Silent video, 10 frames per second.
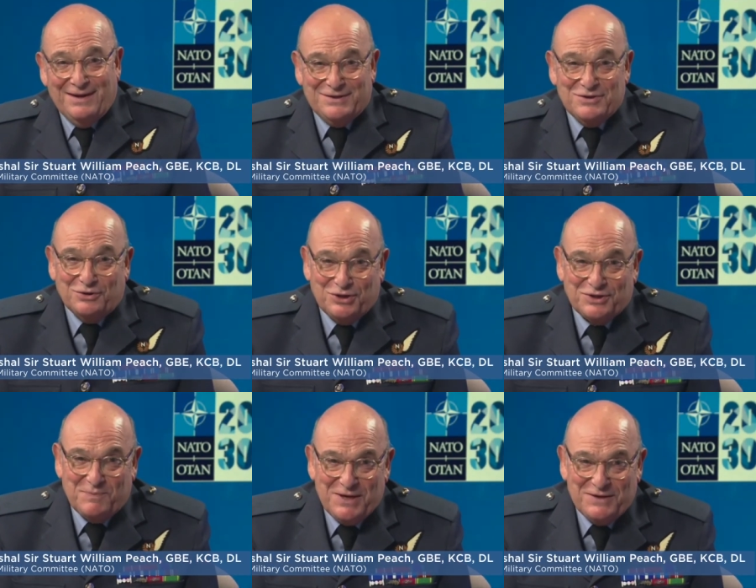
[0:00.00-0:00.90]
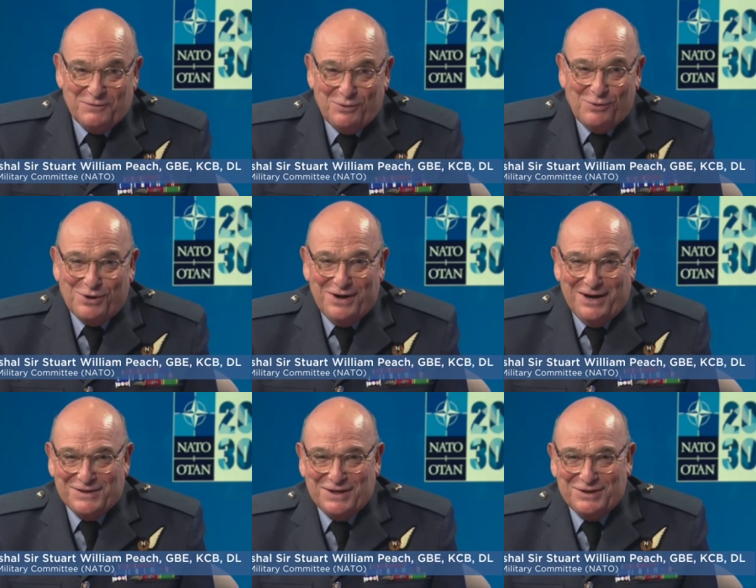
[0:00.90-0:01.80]
is not just a peaceful
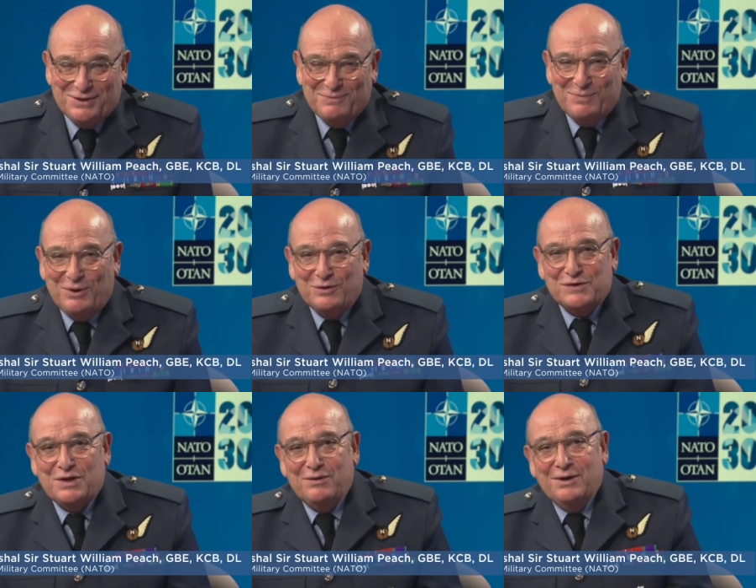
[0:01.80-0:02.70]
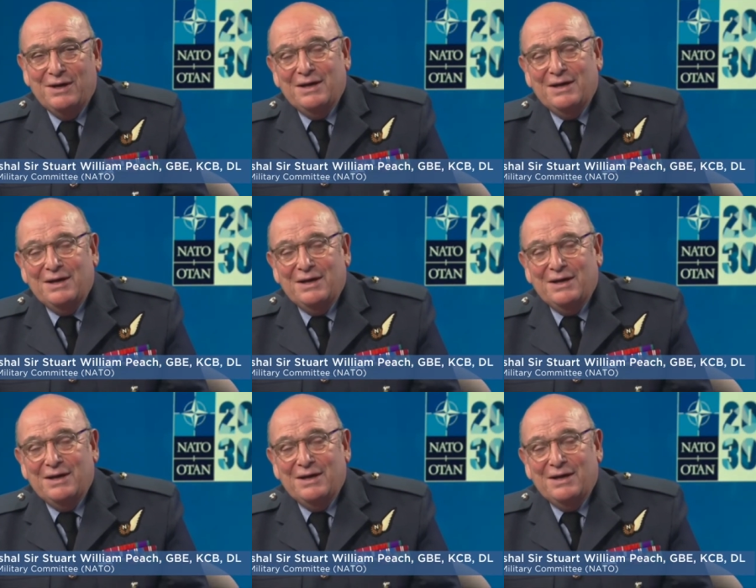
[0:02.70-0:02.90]
organization, but also